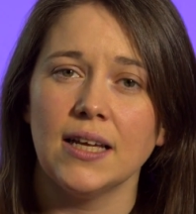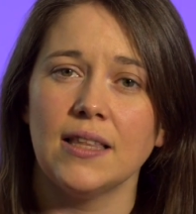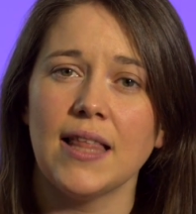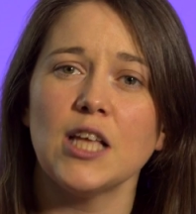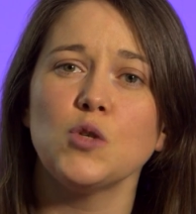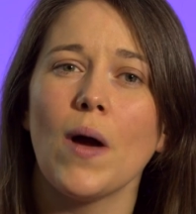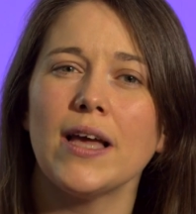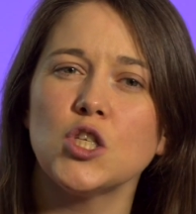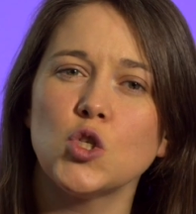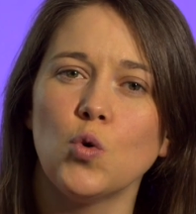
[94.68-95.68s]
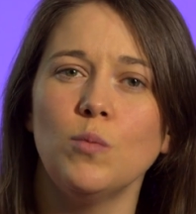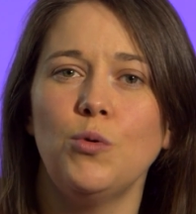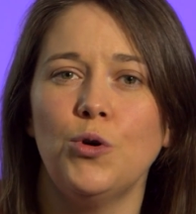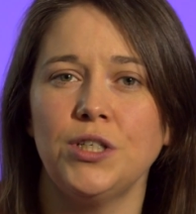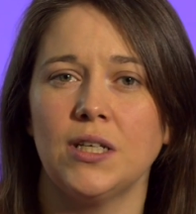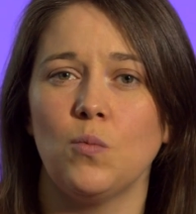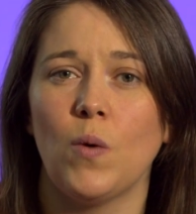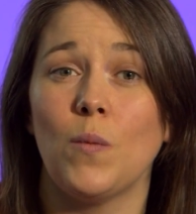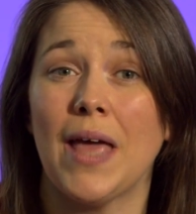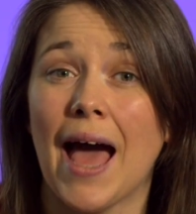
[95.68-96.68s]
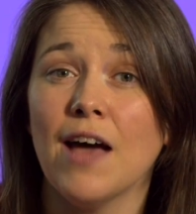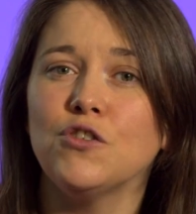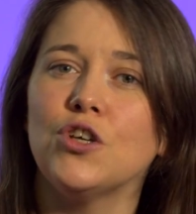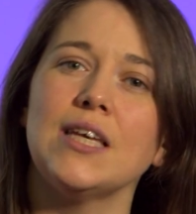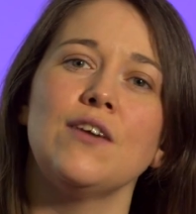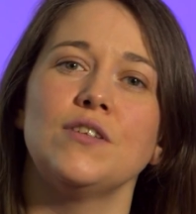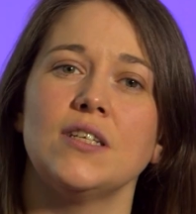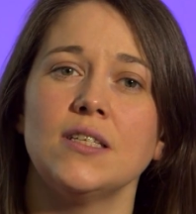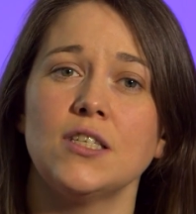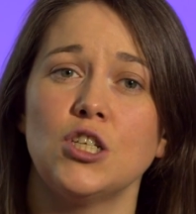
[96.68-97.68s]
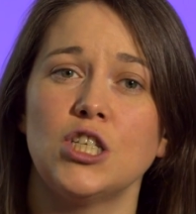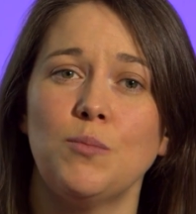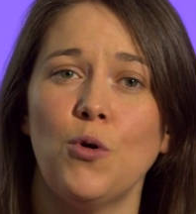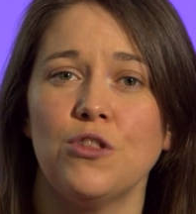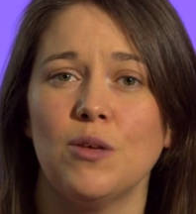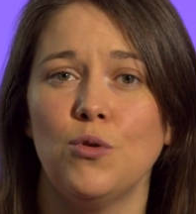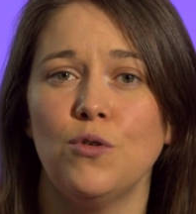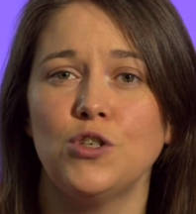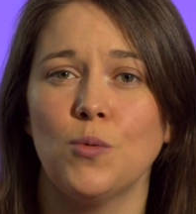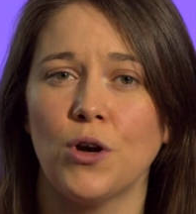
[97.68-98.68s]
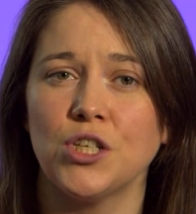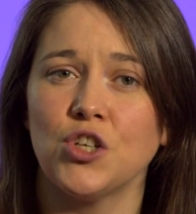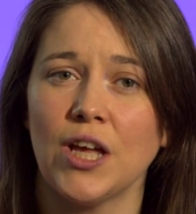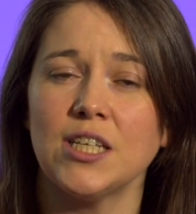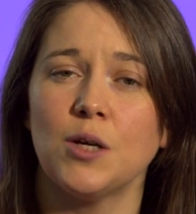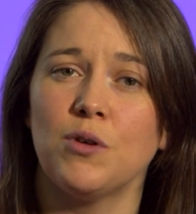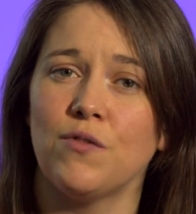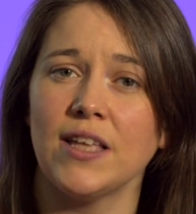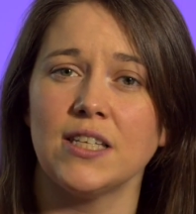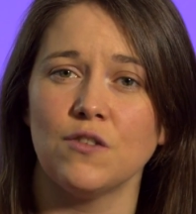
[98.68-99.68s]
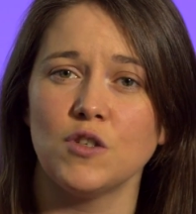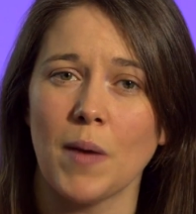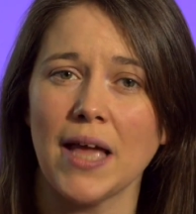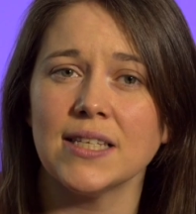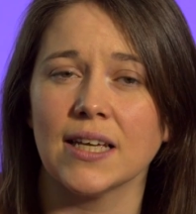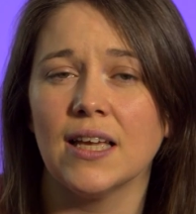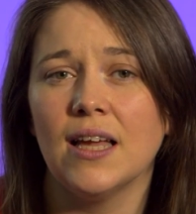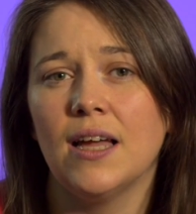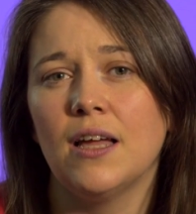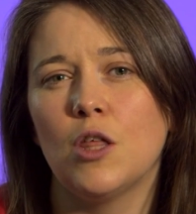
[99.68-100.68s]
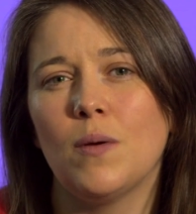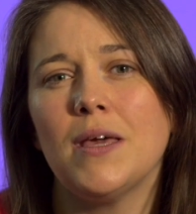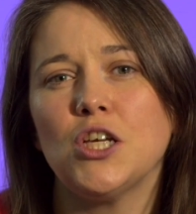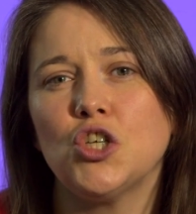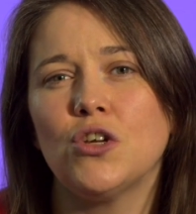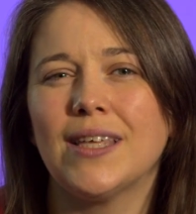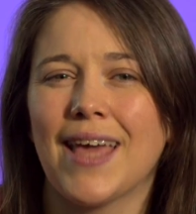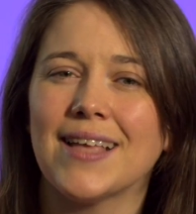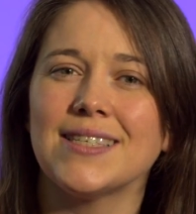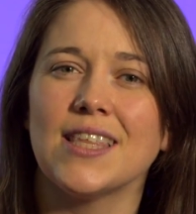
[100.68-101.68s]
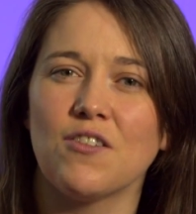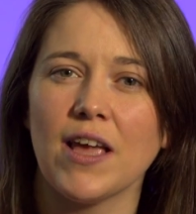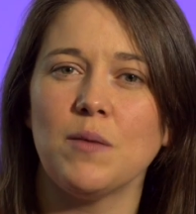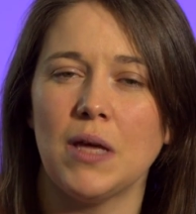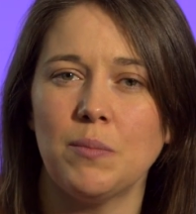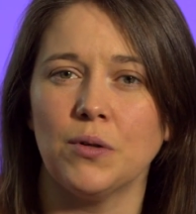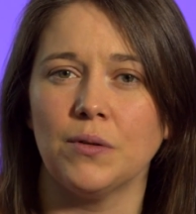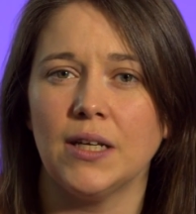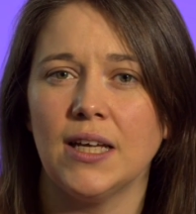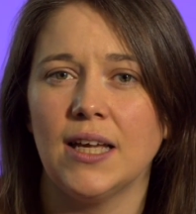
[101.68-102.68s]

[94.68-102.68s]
And that's why it's so important when we have good evidence to support the move towards greater preventative spending that we make sure it gets to the right people.